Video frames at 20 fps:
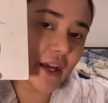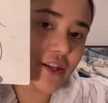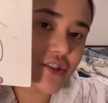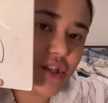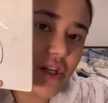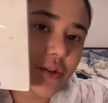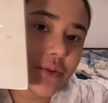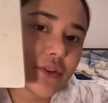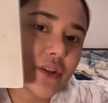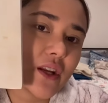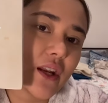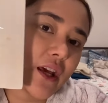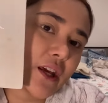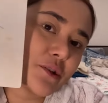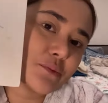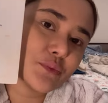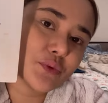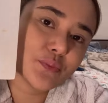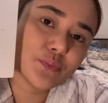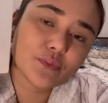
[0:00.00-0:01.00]
eyeshadow that I
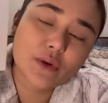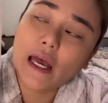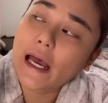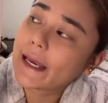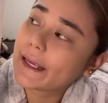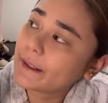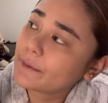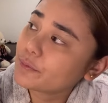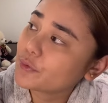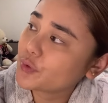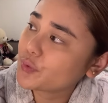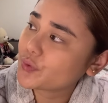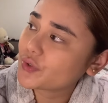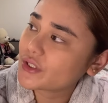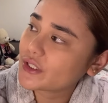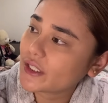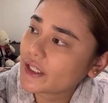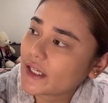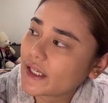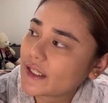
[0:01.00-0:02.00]
am
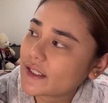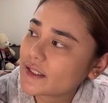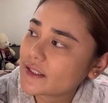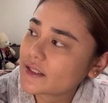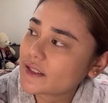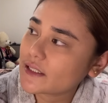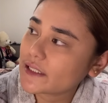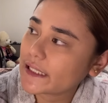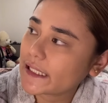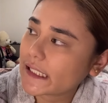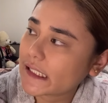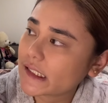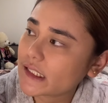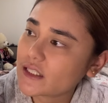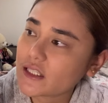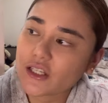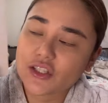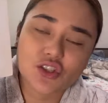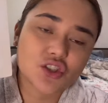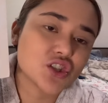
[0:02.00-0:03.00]
using is this
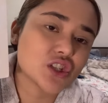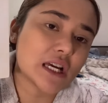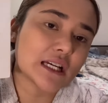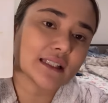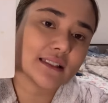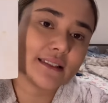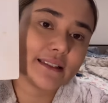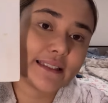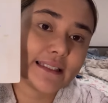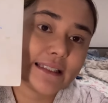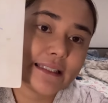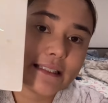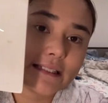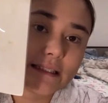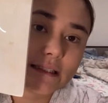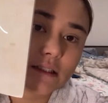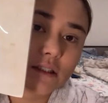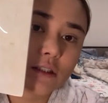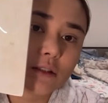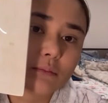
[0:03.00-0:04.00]
Jaclyn
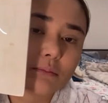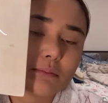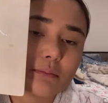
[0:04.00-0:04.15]
Hill.